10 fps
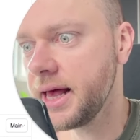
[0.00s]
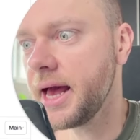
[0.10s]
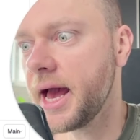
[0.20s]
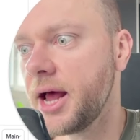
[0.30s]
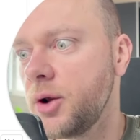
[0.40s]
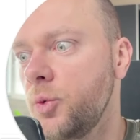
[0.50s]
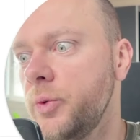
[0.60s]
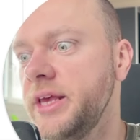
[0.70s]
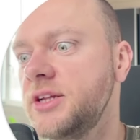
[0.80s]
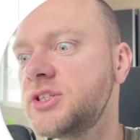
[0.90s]
And
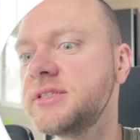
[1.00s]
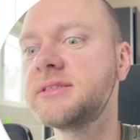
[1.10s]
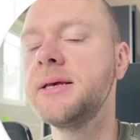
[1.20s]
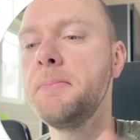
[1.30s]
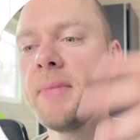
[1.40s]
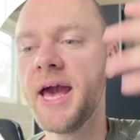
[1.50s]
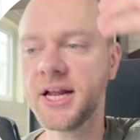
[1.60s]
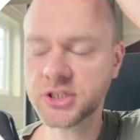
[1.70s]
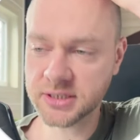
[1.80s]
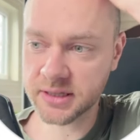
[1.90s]
we just
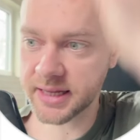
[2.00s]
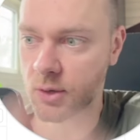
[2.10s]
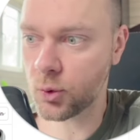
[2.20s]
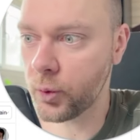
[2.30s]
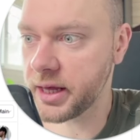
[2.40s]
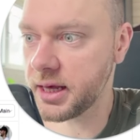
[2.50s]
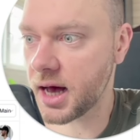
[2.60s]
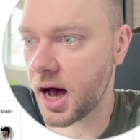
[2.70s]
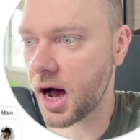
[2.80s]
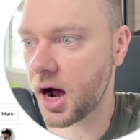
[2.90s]
imagine that we
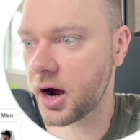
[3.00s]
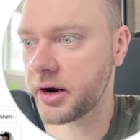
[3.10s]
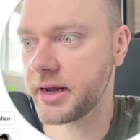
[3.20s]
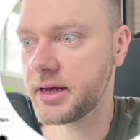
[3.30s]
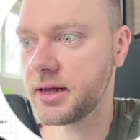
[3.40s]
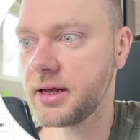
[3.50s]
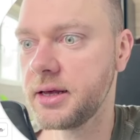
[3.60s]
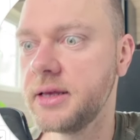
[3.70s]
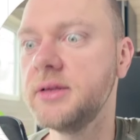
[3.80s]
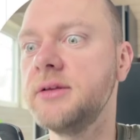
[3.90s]
are an
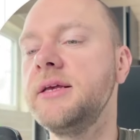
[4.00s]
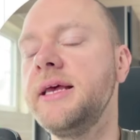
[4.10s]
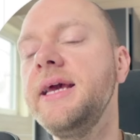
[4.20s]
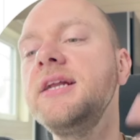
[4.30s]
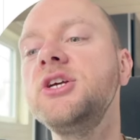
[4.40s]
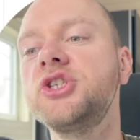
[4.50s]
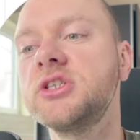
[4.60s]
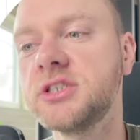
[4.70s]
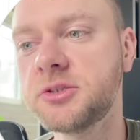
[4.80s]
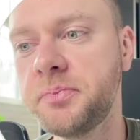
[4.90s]

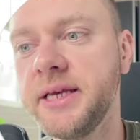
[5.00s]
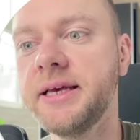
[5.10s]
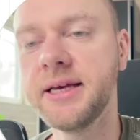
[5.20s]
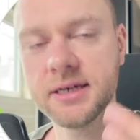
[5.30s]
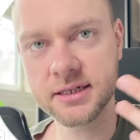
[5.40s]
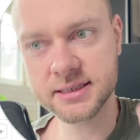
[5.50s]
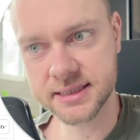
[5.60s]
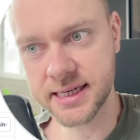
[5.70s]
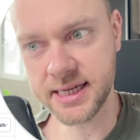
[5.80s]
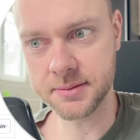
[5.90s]
English speaking
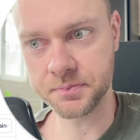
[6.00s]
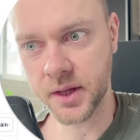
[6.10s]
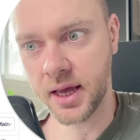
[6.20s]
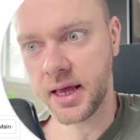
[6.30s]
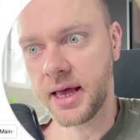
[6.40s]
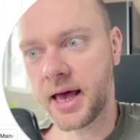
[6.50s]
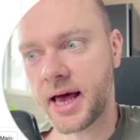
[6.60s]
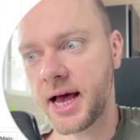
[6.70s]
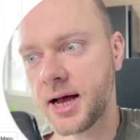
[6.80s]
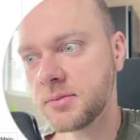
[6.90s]
team.
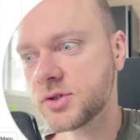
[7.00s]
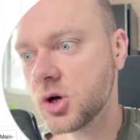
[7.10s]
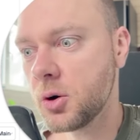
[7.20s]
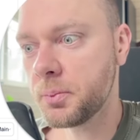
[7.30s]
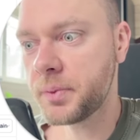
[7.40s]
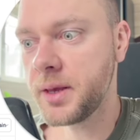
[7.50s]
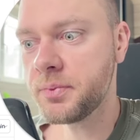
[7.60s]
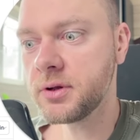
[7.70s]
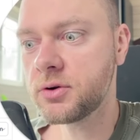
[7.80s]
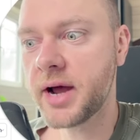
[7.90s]
So
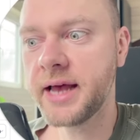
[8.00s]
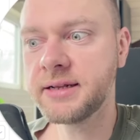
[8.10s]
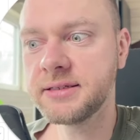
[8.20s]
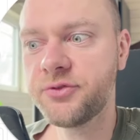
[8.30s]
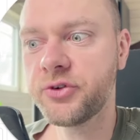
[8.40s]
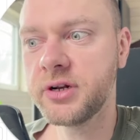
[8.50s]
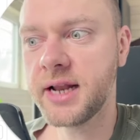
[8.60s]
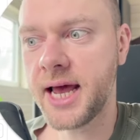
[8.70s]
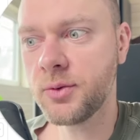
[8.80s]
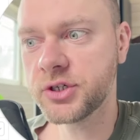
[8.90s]
people write in different
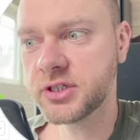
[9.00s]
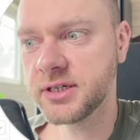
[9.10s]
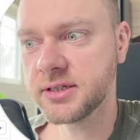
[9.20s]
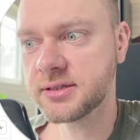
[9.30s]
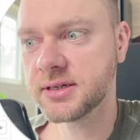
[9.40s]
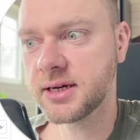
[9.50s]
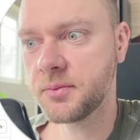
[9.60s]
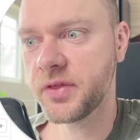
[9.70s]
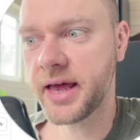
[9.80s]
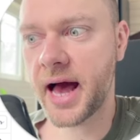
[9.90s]
languages.
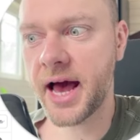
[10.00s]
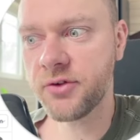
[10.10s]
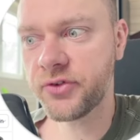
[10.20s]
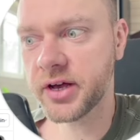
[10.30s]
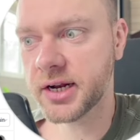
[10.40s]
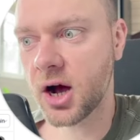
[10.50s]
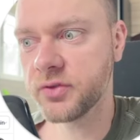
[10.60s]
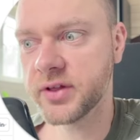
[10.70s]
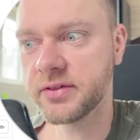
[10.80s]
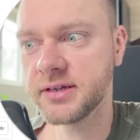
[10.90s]
The AI figured
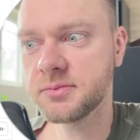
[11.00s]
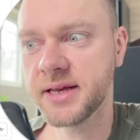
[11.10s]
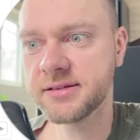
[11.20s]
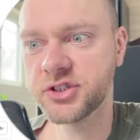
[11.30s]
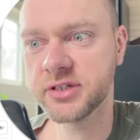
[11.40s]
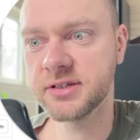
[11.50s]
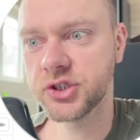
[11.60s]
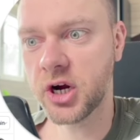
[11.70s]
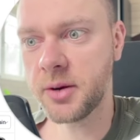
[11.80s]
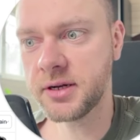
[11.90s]
out that this message is in
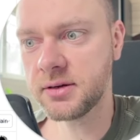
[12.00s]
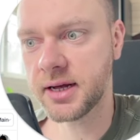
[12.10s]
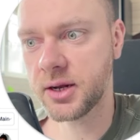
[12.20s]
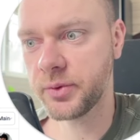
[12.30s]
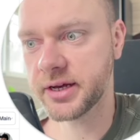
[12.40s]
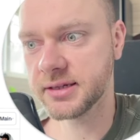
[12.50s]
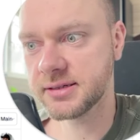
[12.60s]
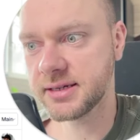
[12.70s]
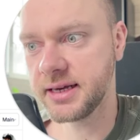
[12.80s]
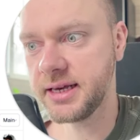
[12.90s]
German, and we can
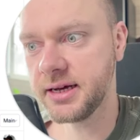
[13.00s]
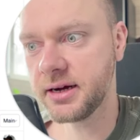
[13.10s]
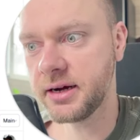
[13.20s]
see here,